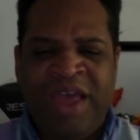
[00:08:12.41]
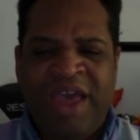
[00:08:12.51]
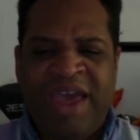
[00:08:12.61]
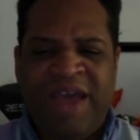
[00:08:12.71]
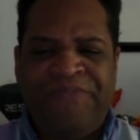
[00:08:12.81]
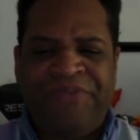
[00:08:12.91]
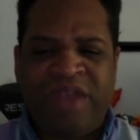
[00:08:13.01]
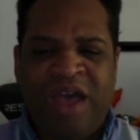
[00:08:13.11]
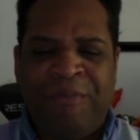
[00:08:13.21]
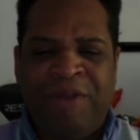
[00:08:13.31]
and
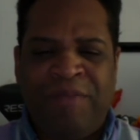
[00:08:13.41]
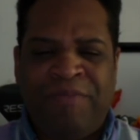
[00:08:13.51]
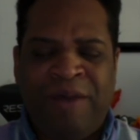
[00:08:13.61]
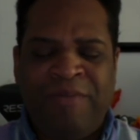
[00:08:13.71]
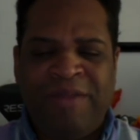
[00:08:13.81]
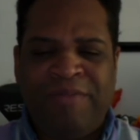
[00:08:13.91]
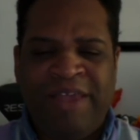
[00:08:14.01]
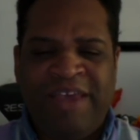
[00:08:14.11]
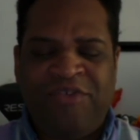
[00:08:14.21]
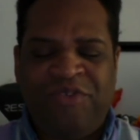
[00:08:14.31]
I'm in a public
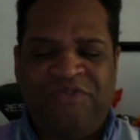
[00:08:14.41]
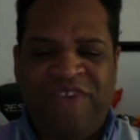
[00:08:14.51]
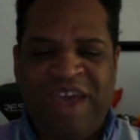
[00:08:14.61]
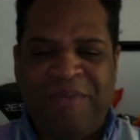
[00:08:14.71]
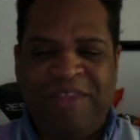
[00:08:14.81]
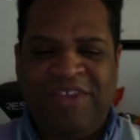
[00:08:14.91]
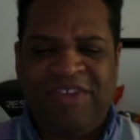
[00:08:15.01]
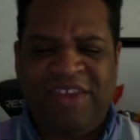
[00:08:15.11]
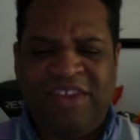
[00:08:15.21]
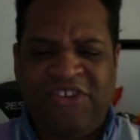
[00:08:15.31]
place with
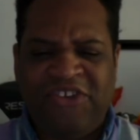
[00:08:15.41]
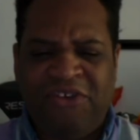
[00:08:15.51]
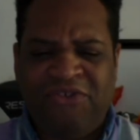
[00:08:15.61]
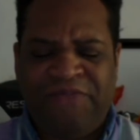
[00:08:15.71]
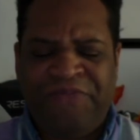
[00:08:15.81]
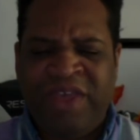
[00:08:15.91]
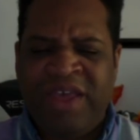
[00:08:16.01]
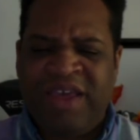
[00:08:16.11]
families and children,